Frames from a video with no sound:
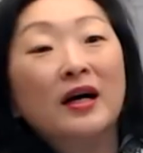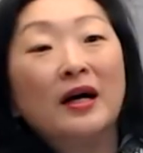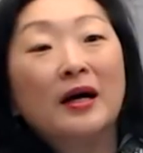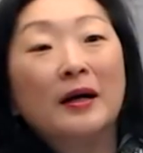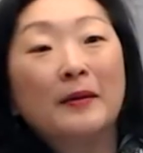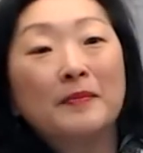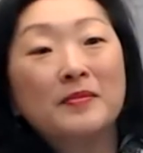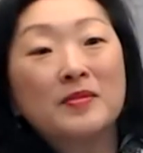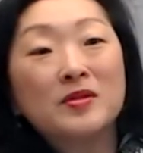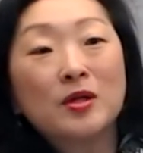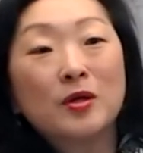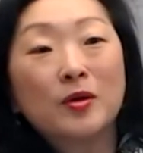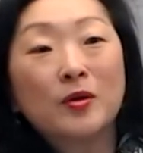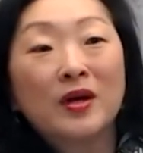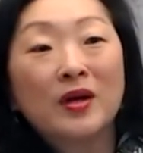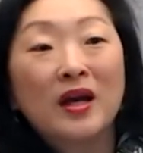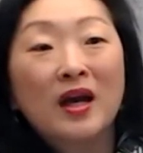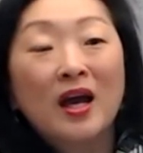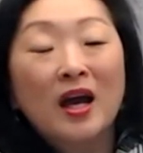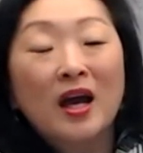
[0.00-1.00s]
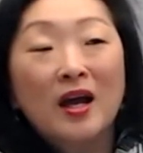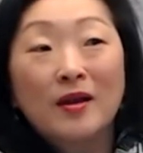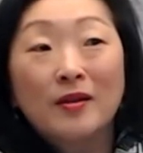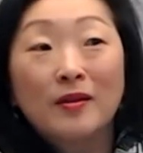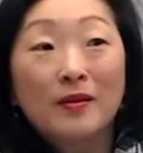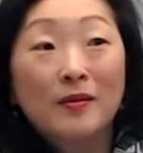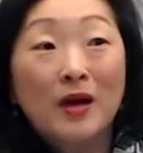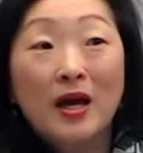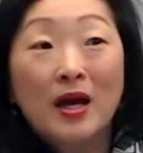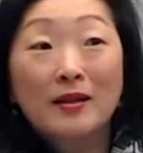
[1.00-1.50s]
Um, so
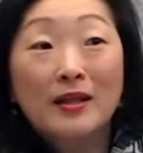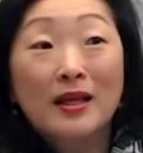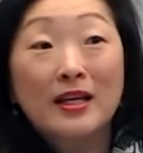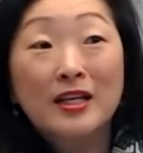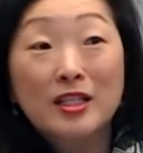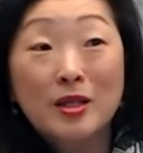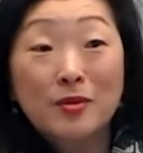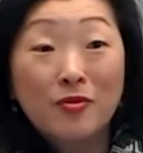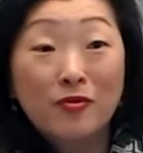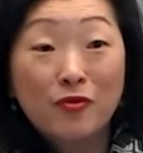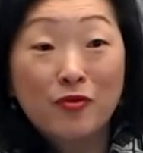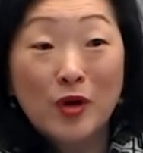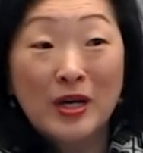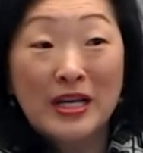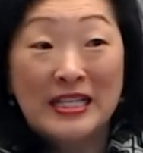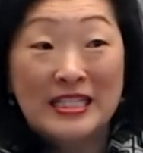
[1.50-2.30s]
like I said before,